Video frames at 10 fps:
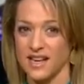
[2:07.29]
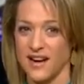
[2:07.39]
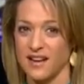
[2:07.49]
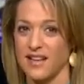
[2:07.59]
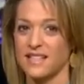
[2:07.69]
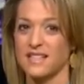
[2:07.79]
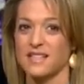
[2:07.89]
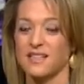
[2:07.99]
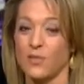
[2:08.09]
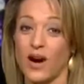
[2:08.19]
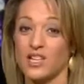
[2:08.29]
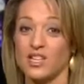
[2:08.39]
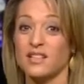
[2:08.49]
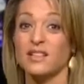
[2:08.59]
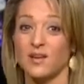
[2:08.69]
scary, and that's why
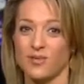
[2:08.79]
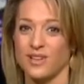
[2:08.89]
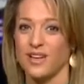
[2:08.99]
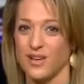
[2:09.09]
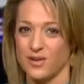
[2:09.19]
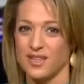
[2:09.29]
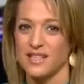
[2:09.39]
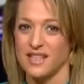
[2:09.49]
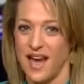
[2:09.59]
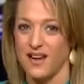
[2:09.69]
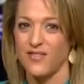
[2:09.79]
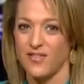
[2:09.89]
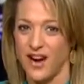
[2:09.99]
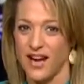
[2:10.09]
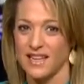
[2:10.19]
she deliberately uses that
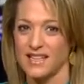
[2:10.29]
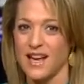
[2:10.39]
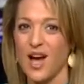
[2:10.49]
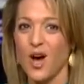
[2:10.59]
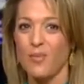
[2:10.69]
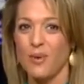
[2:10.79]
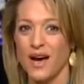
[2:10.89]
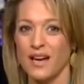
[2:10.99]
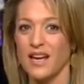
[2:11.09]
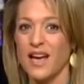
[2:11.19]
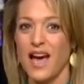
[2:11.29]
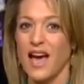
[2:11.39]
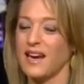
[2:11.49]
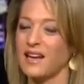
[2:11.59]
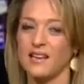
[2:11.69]
phrase. But
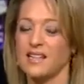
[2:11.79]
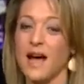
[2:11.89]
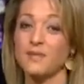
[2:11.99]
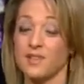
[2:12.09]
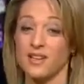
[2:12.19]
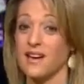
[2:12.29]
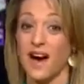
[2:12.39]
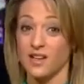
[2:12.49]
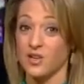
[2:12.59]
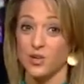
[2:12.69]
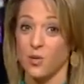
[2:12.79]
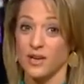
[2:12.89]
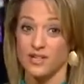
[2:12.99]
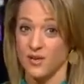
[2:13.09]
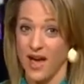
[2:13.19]
and, and it's absolutely not true
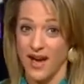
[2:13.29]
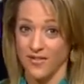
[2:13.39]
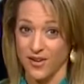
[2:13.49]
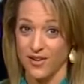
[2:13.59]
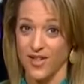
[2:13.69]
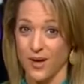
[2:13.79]
whatsoever